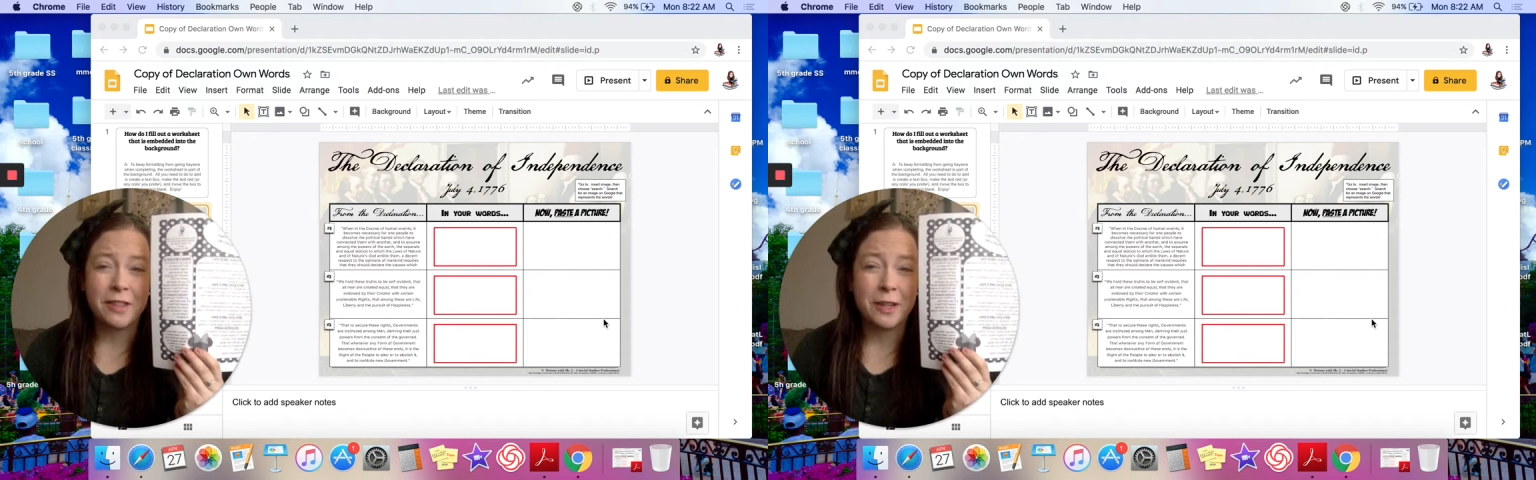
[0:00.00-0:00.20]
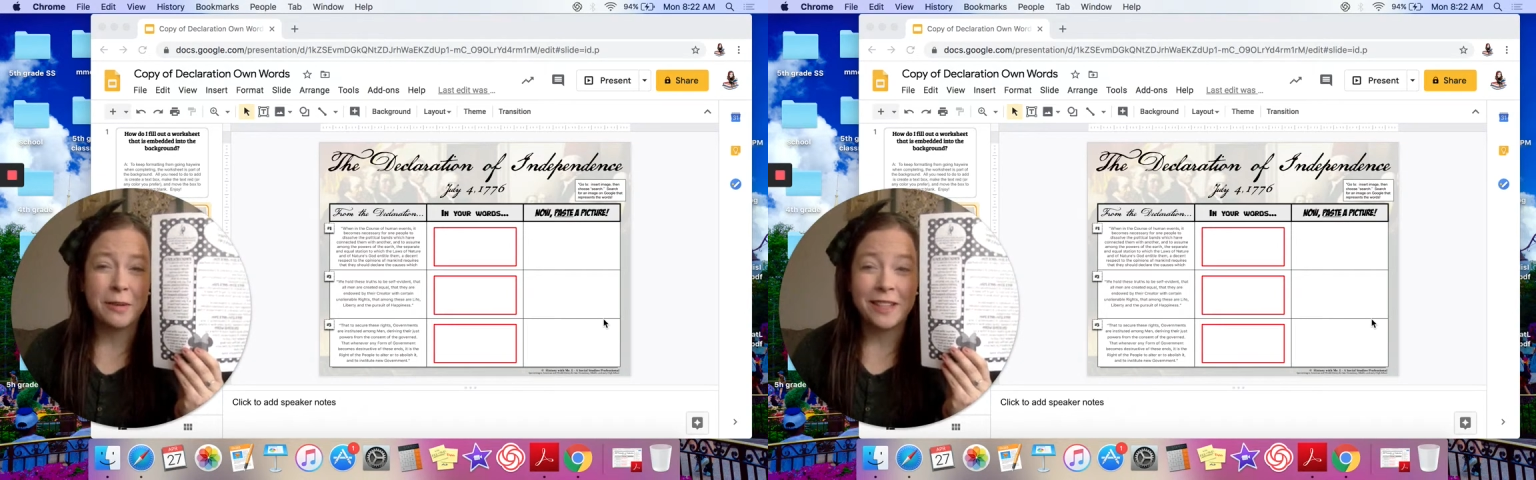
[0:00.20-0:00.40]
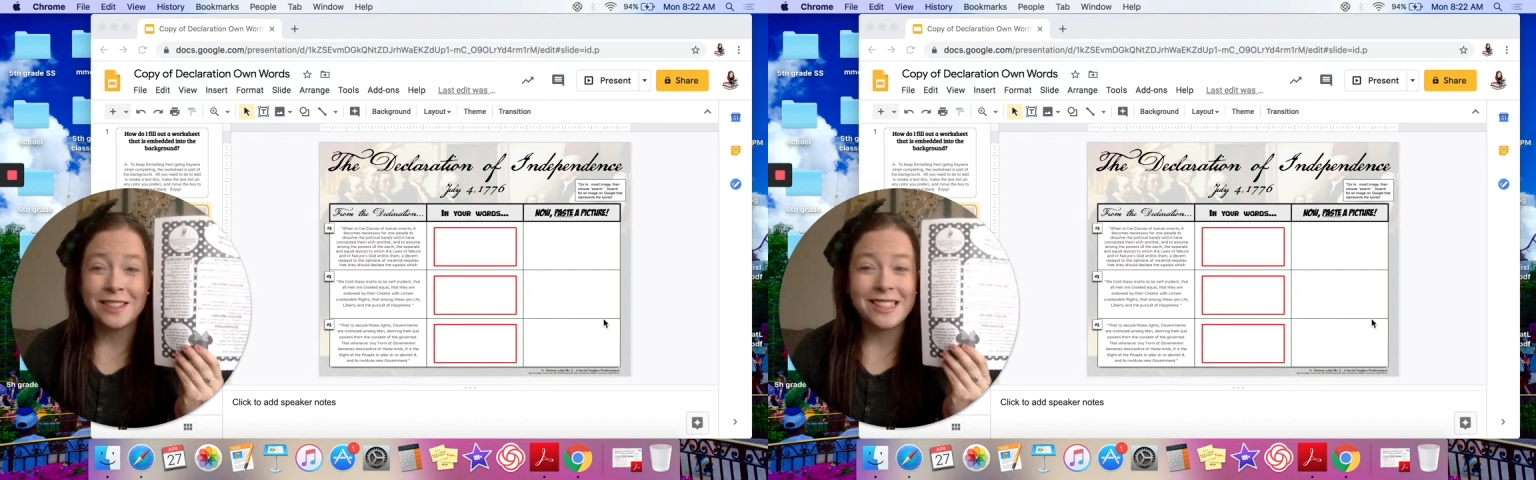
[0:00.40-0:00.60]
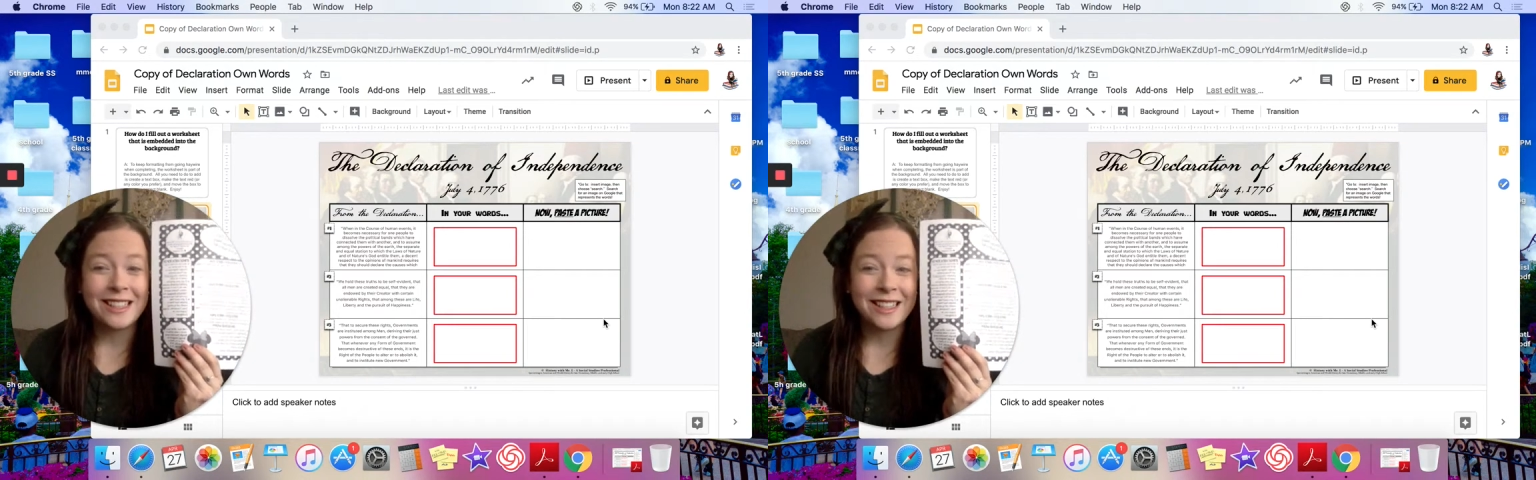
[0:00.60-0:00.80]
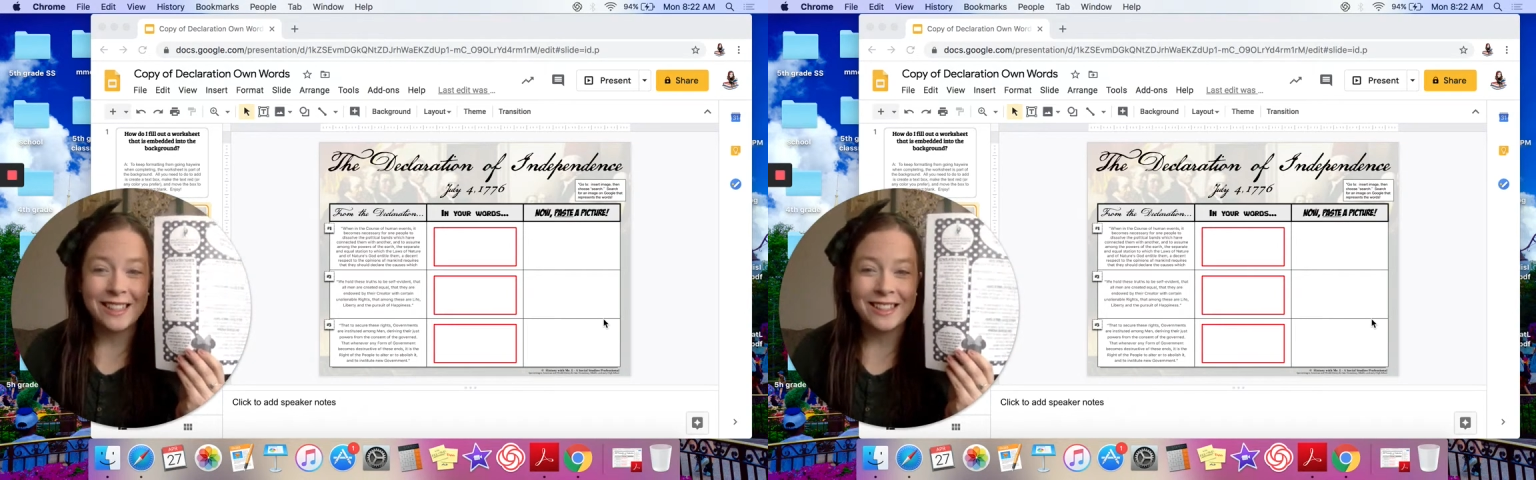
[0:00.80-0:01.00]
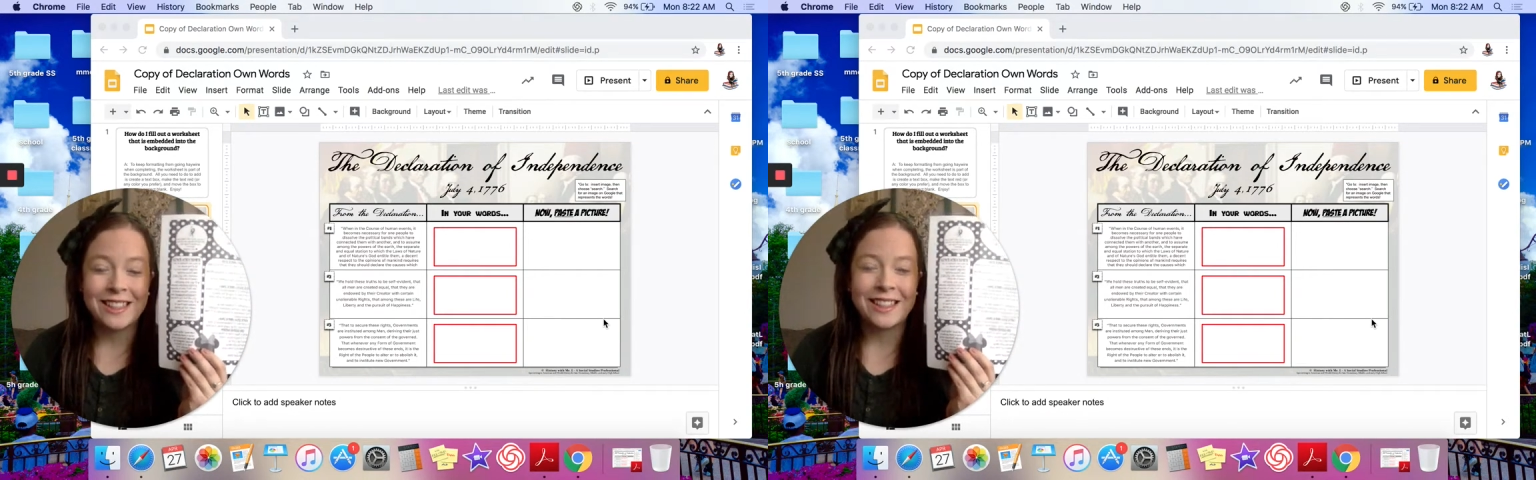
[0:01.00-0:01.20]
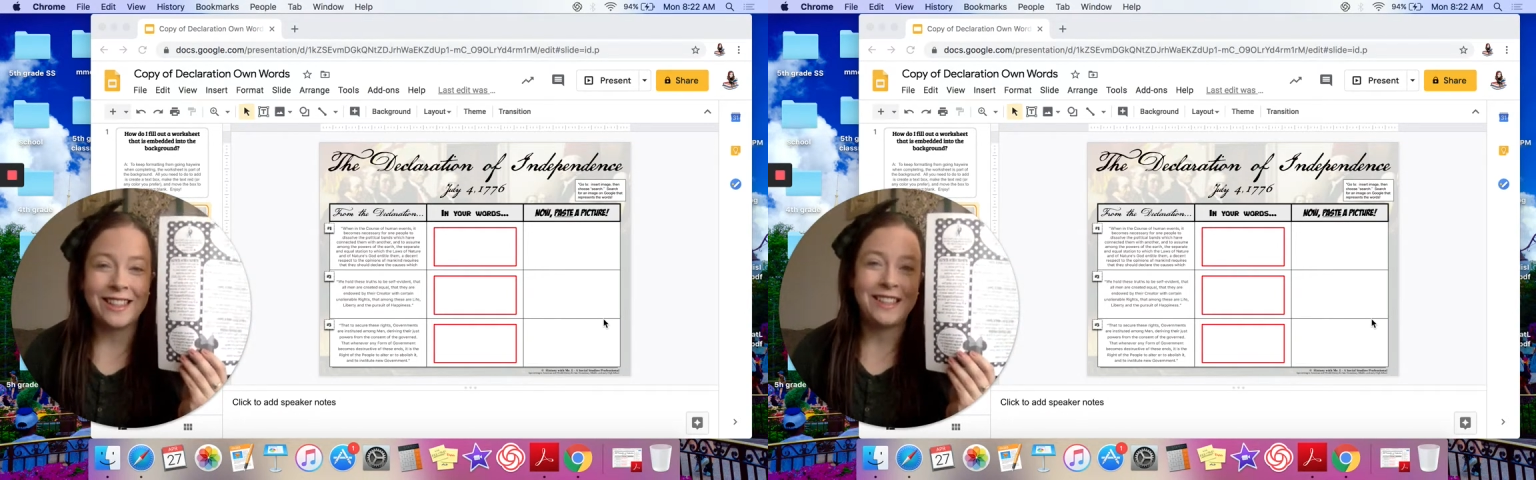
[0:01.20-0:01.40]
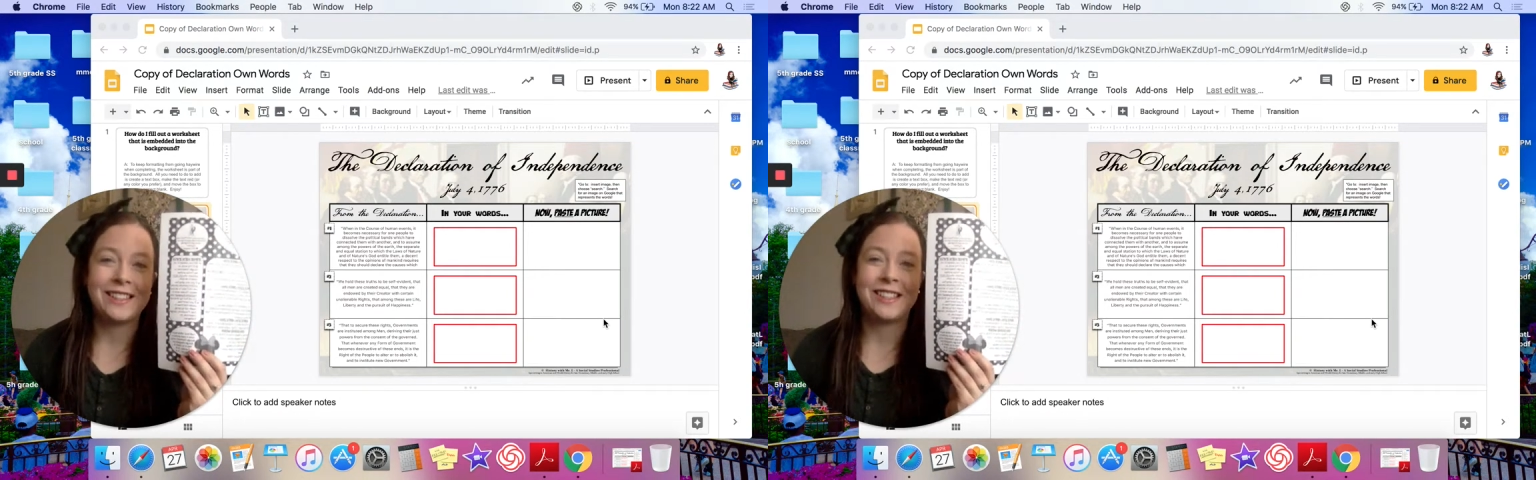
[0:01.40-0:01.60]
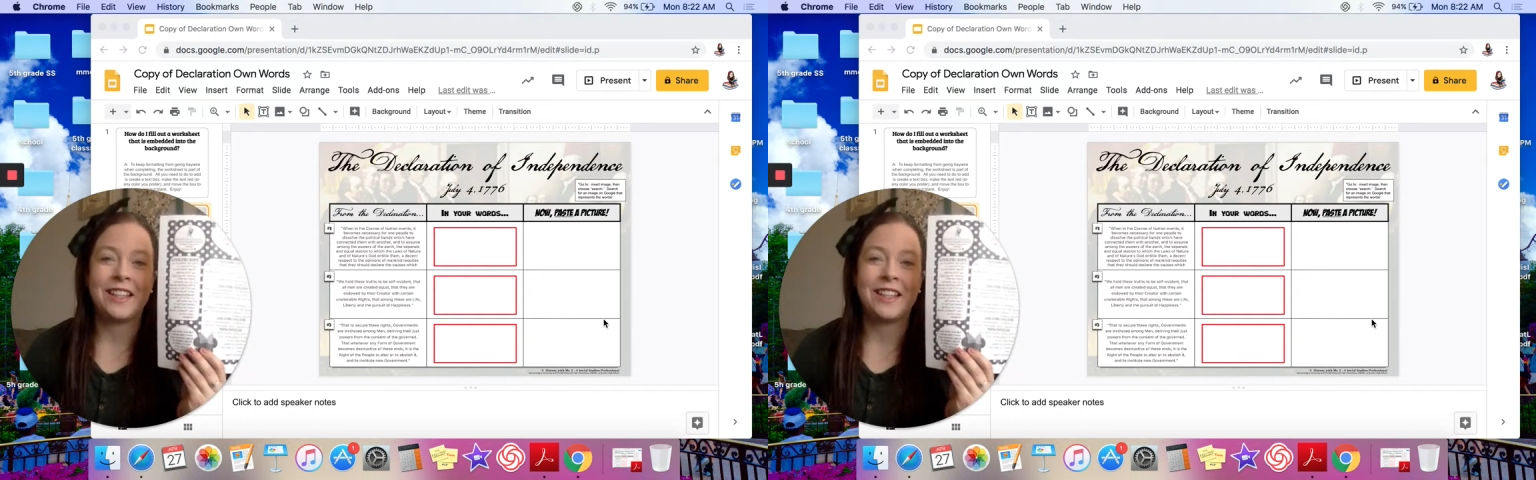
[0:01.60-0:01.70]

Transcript: Independence, it isn't easy.